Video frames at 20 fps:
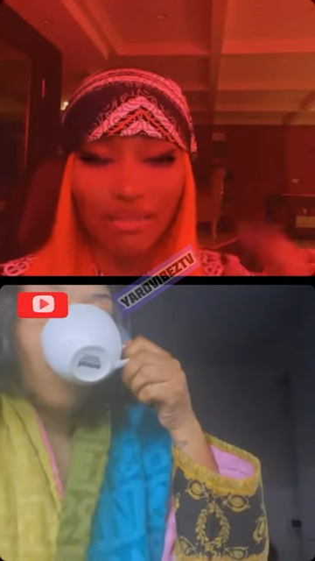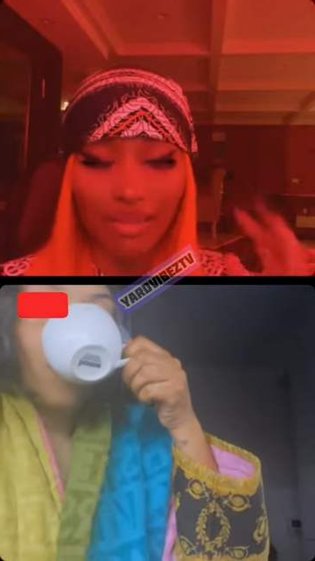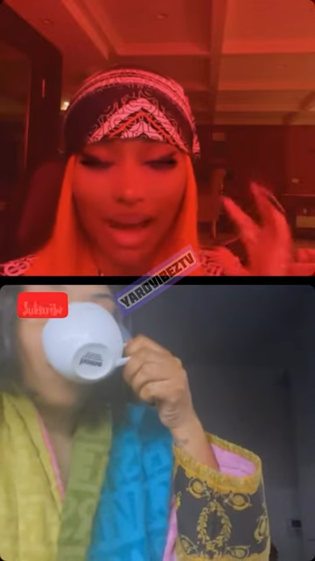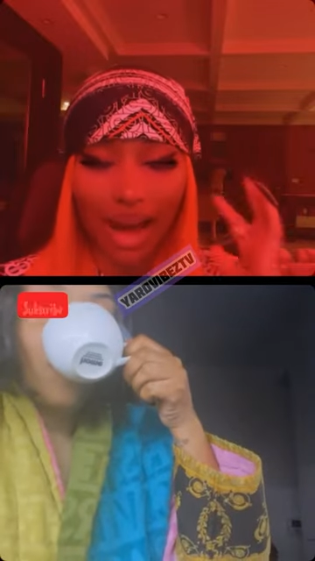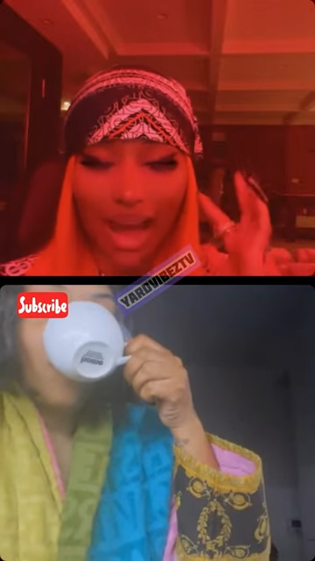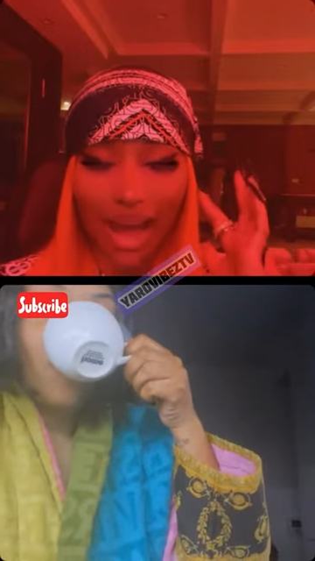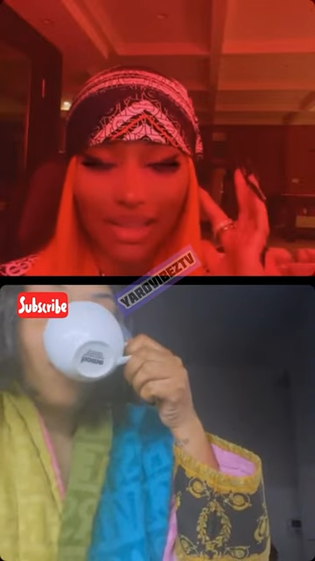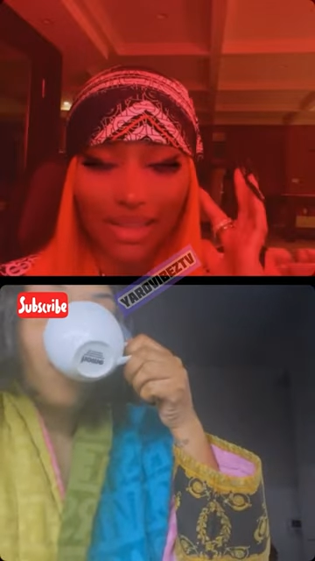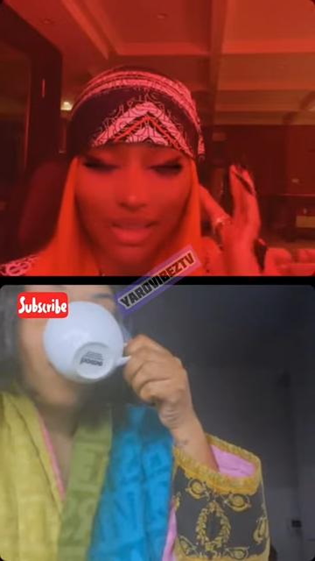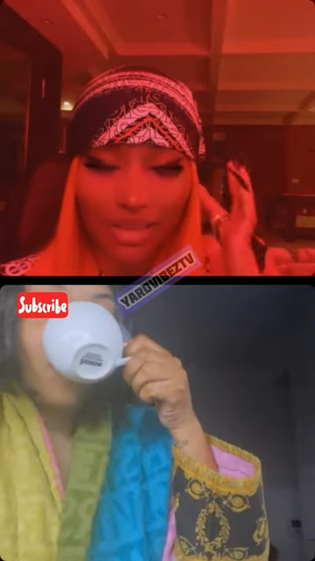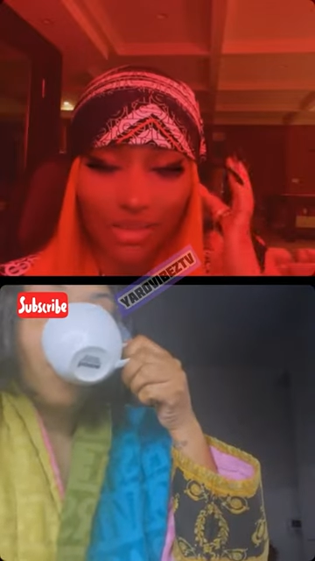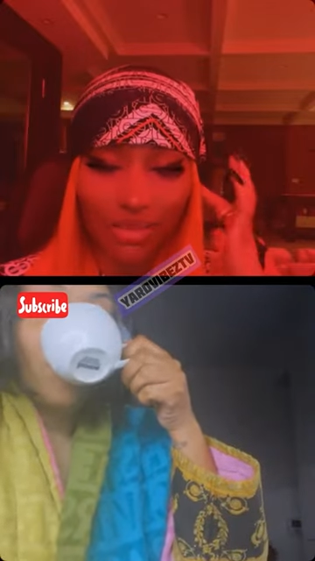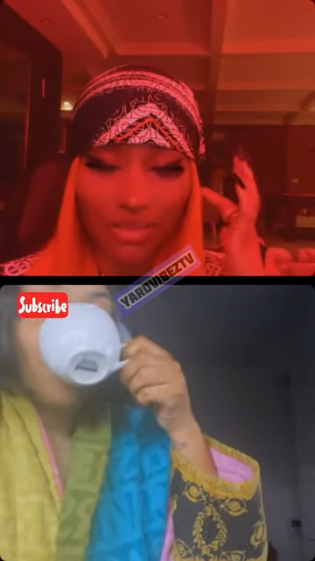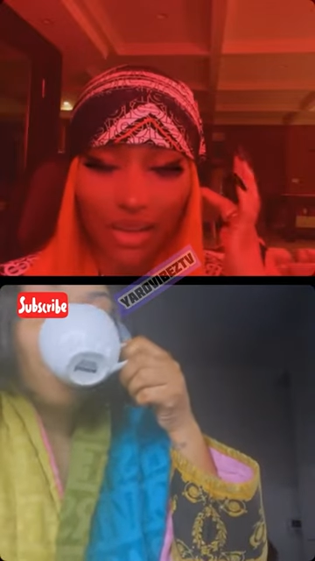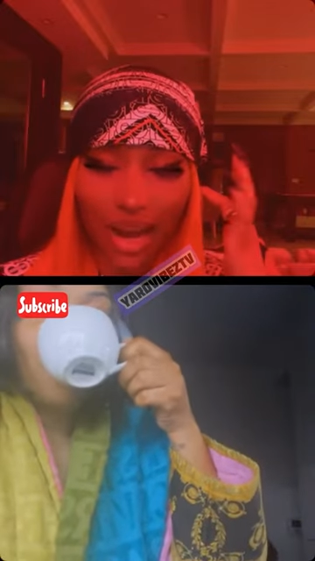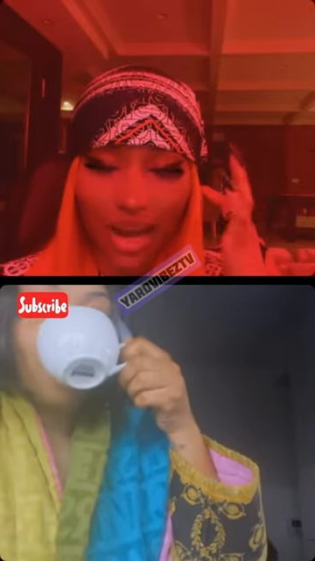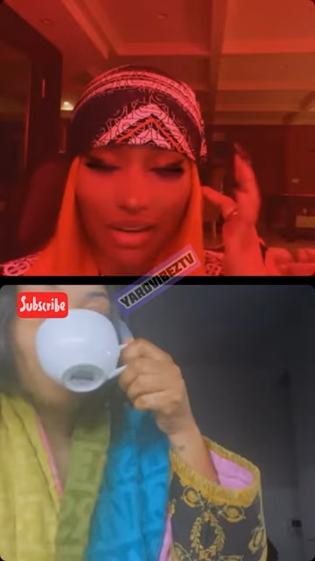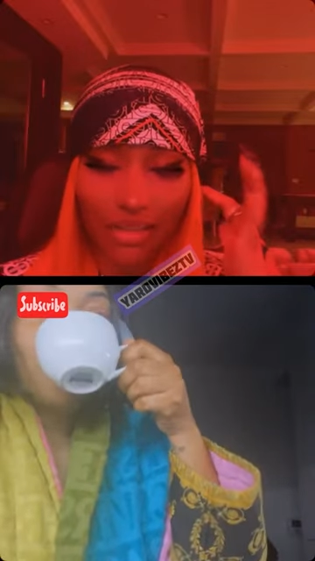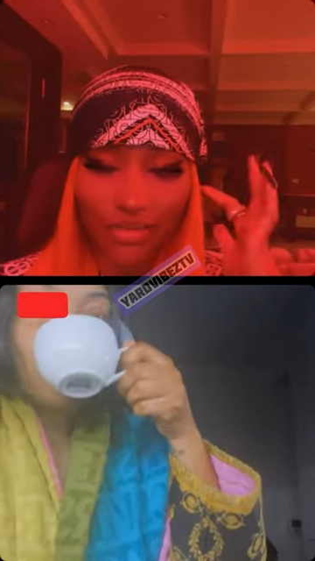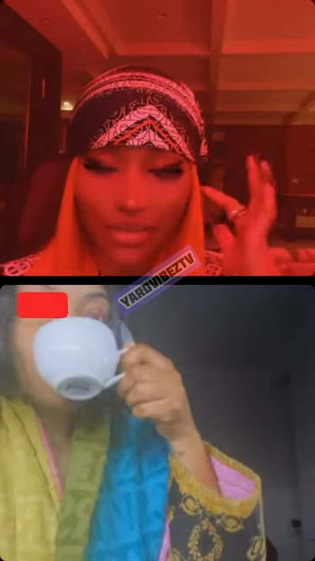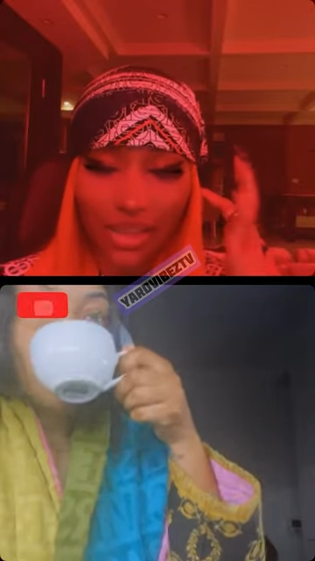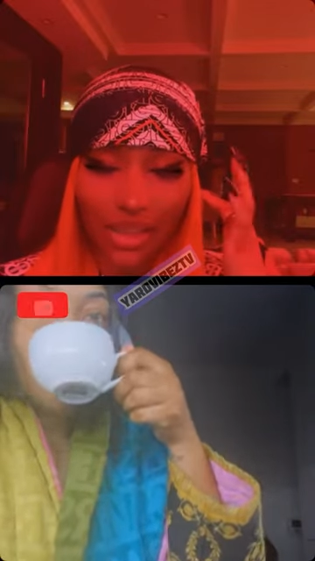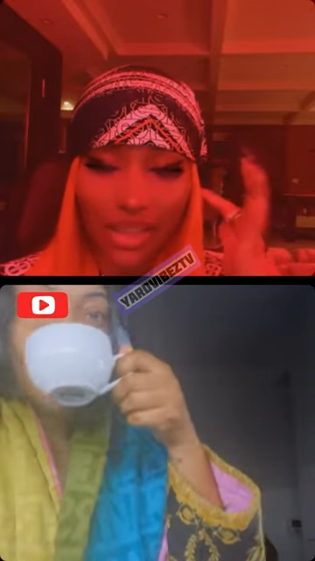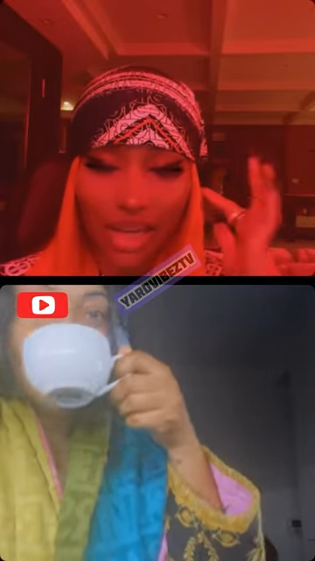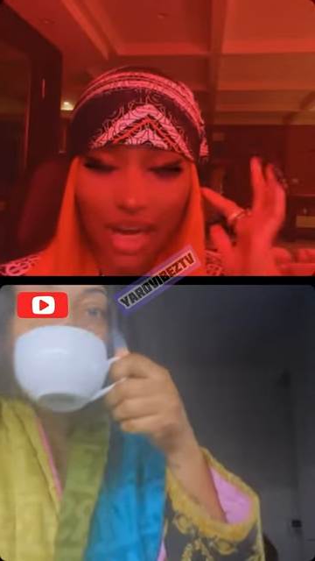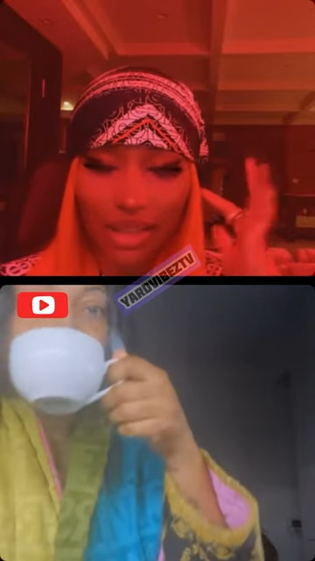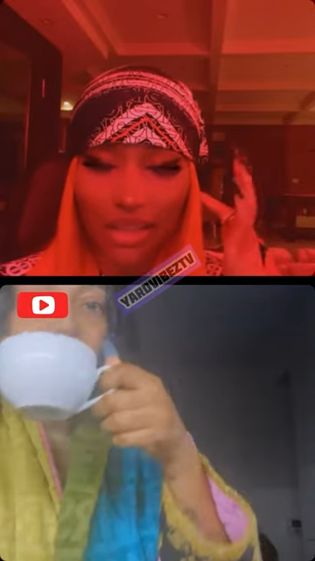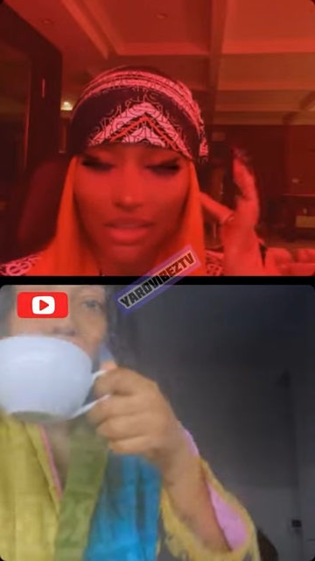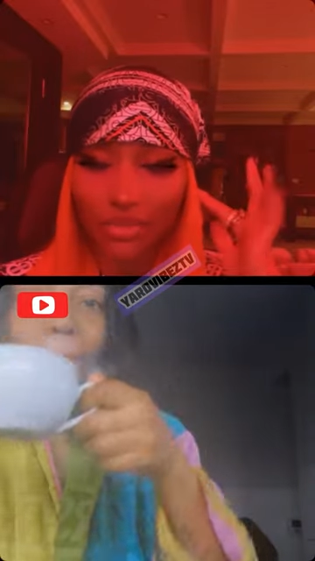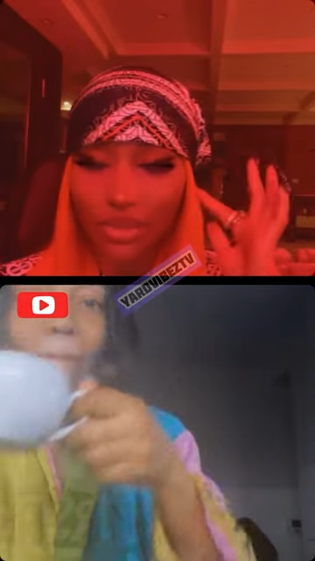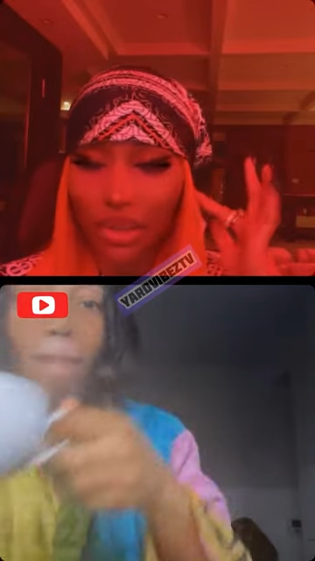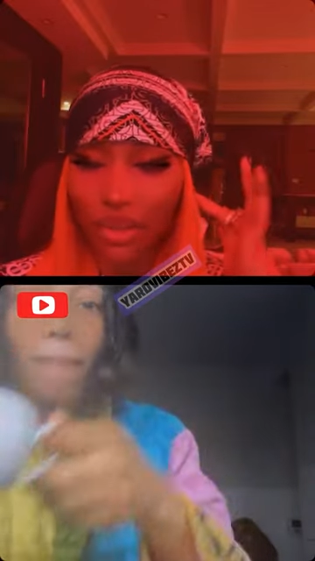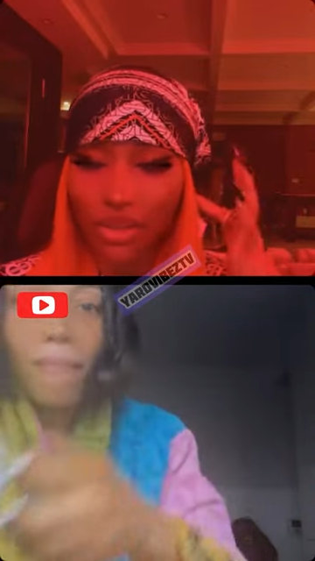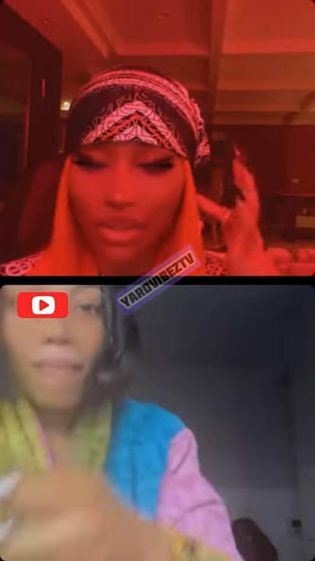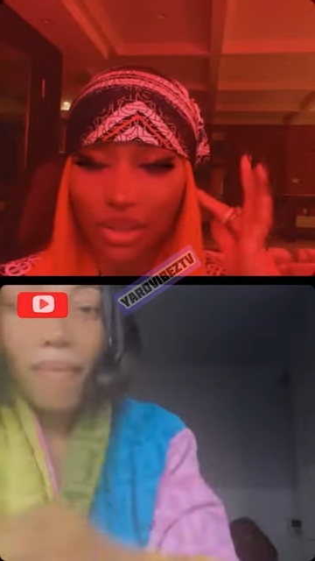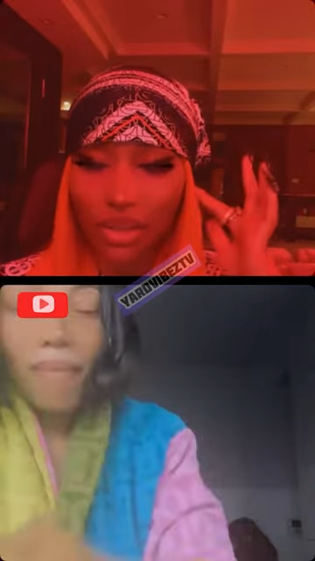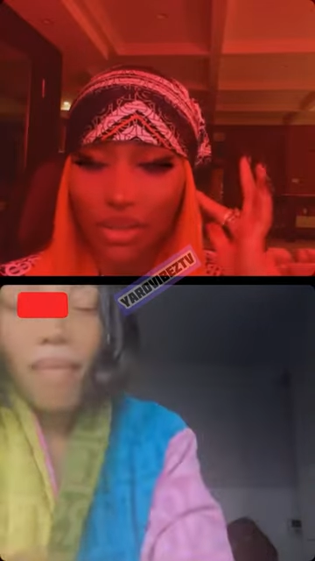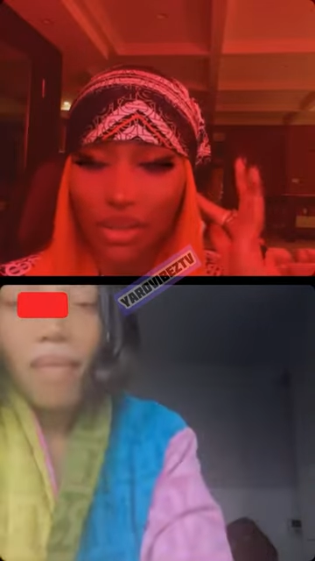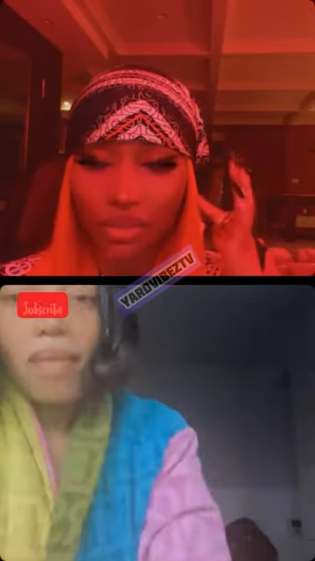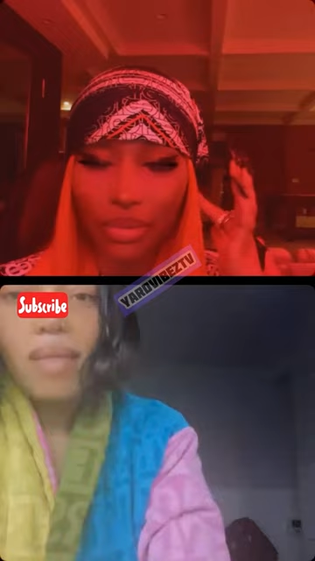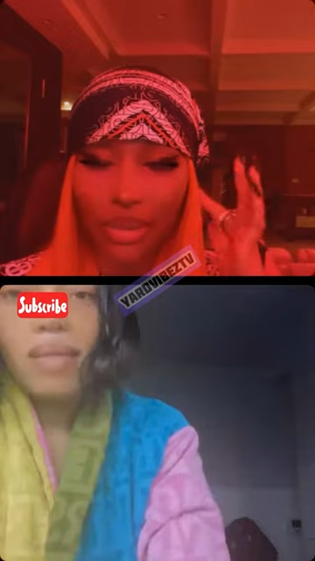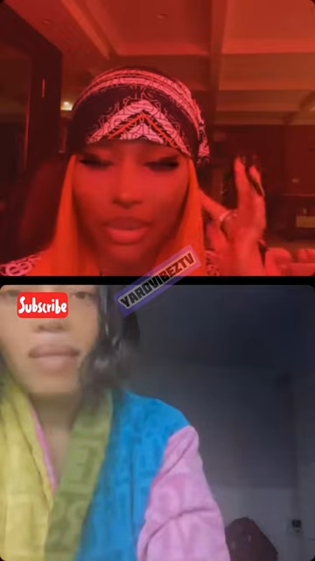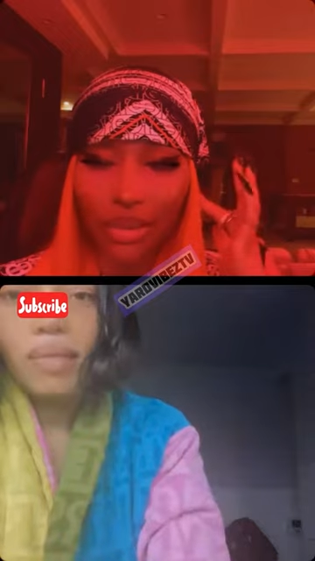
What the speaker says: I had to kind of freestyle the verse a little bit